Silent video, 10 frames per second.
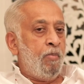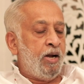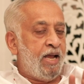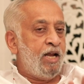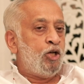
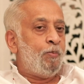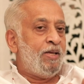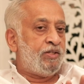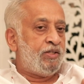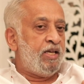again to
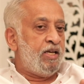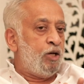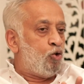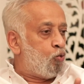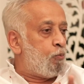be seen
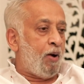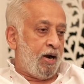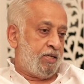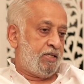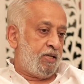in two
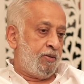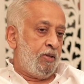parts.